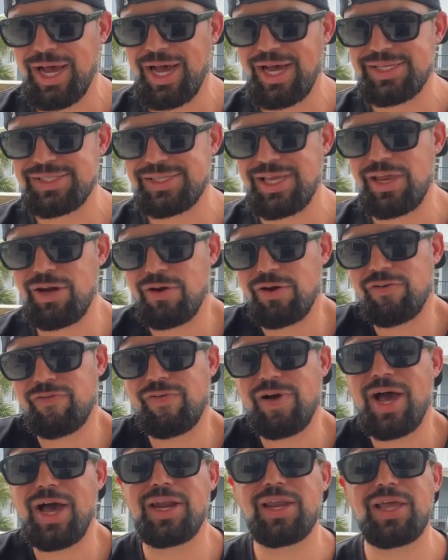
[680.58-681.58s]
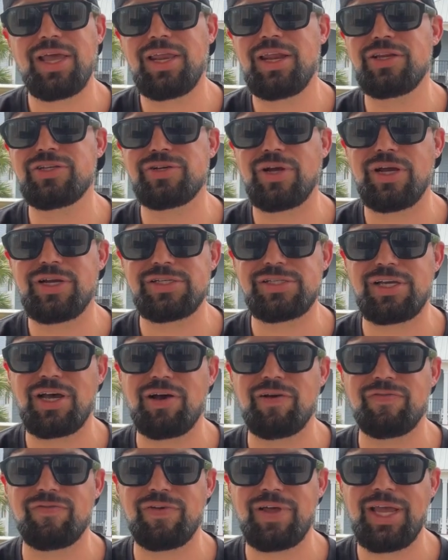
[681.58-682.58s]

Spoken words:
stay notified and enjoy yourself,